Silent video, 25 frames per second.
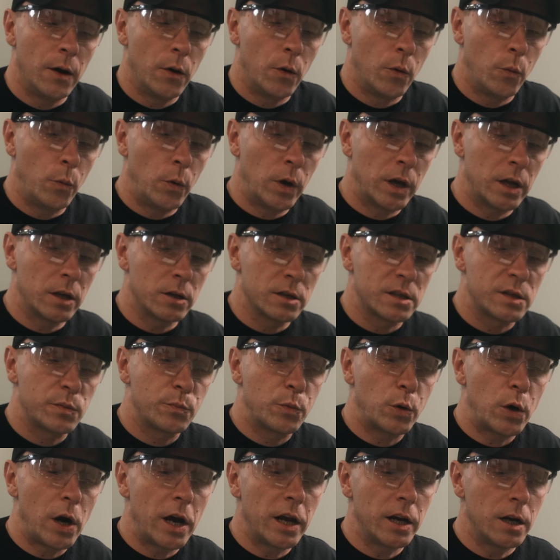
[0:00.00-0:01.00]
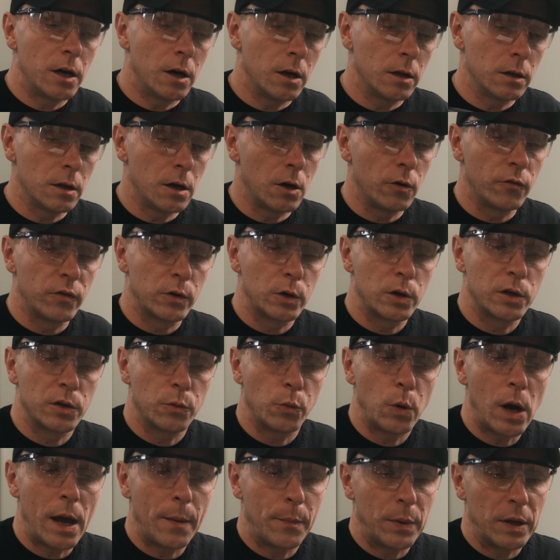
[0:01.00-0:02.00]
We're gonna spray it all over the
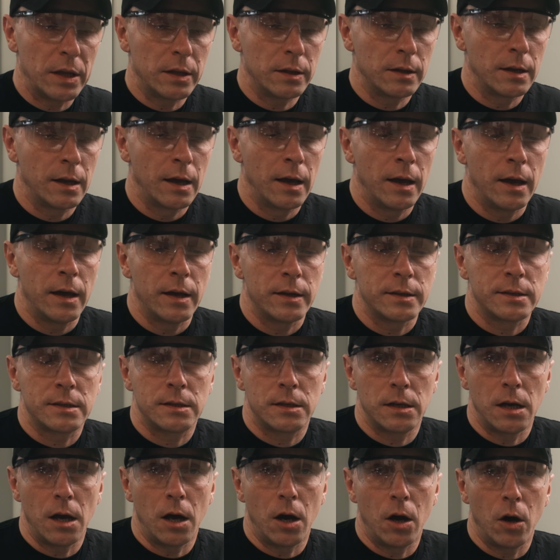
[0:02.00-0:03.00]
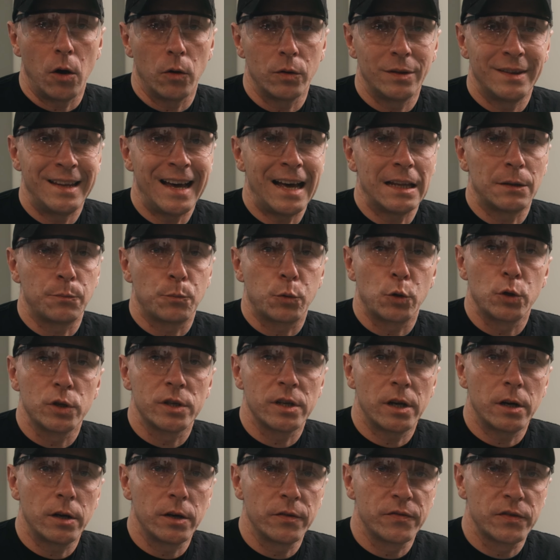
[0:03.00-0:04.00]
weapon, so that
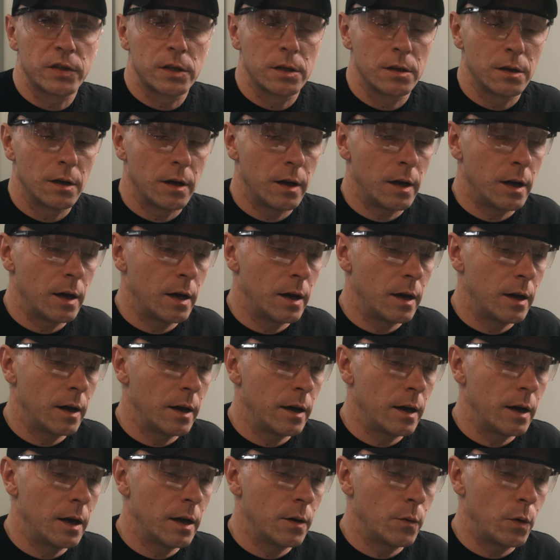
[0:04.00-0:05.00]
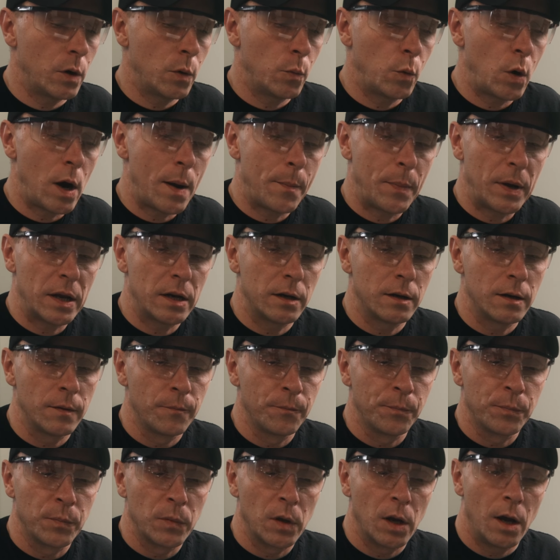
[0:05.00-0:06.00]
preserves a weapon,
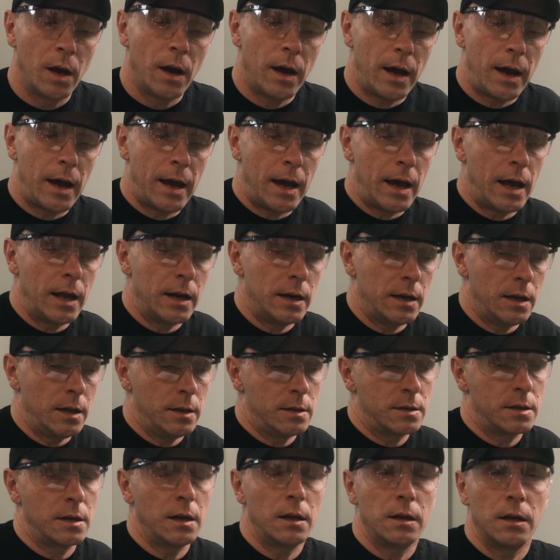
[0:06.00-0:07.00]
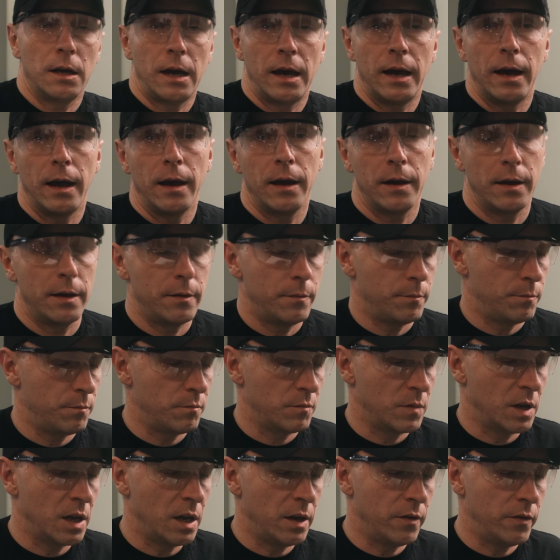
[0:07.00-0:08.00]
and it's gonna
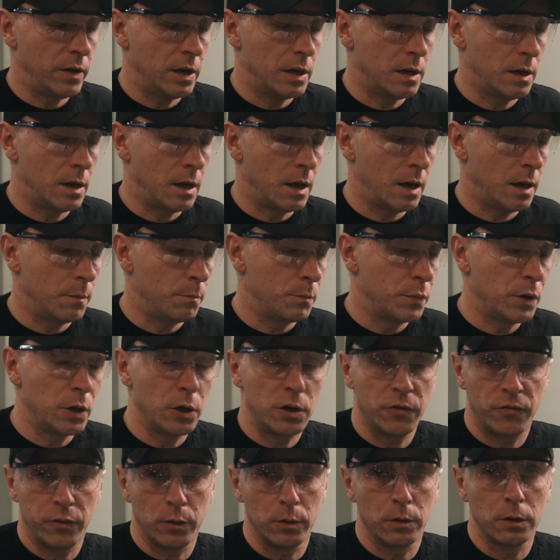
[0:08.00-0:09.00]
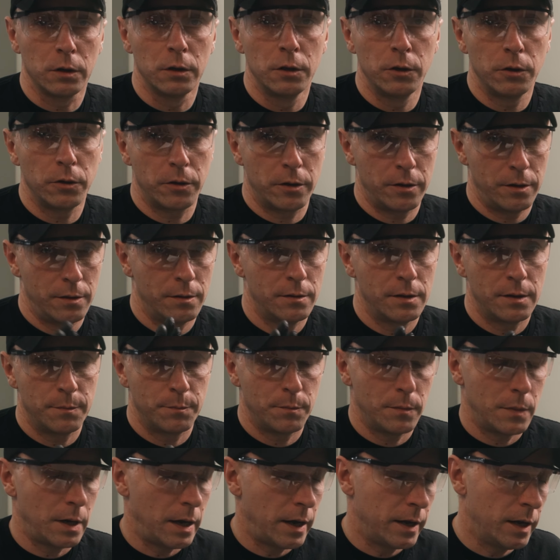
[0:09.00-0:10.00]
give it a beautiful look
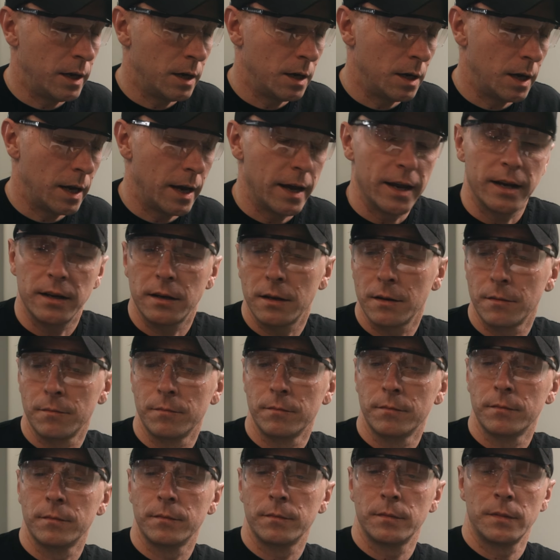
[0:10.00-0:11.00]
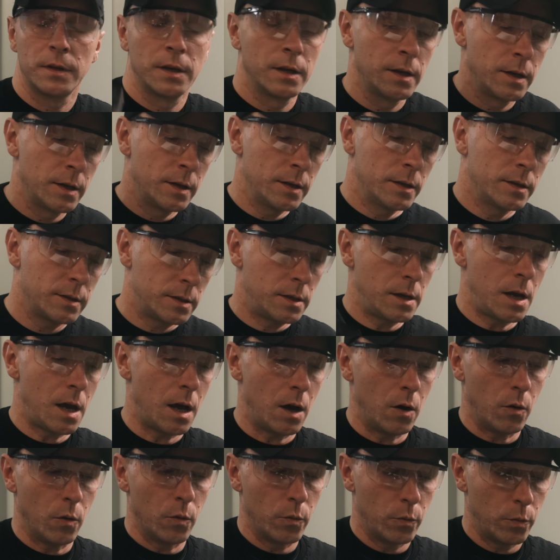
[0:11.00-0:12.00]
in the end.
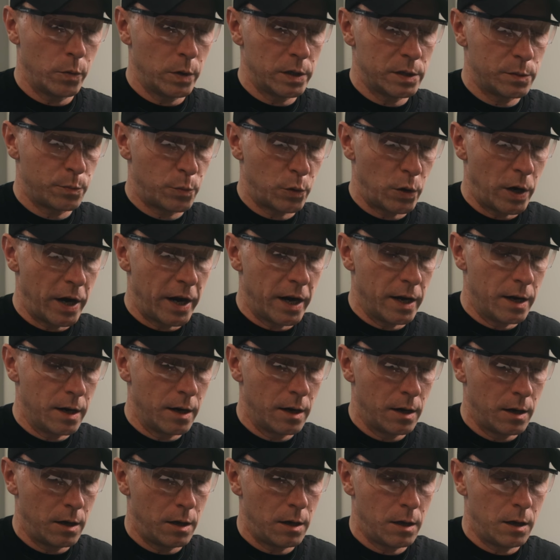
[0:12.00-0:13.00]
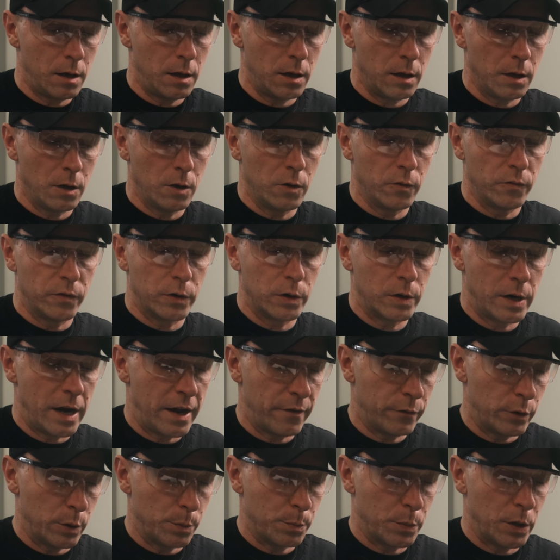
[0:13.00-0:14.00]
So we spray it all over
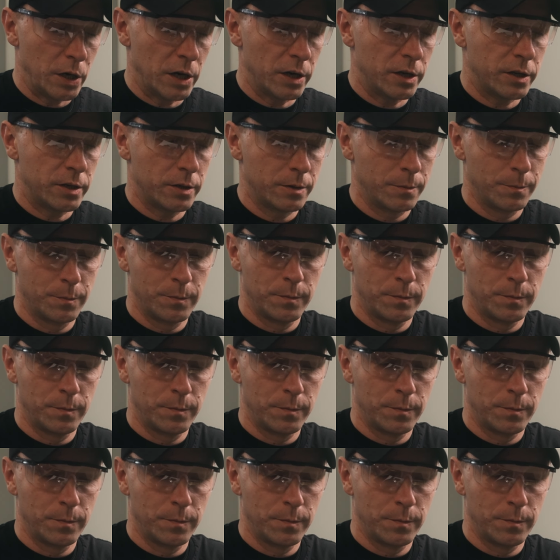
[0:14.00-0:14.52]
every part.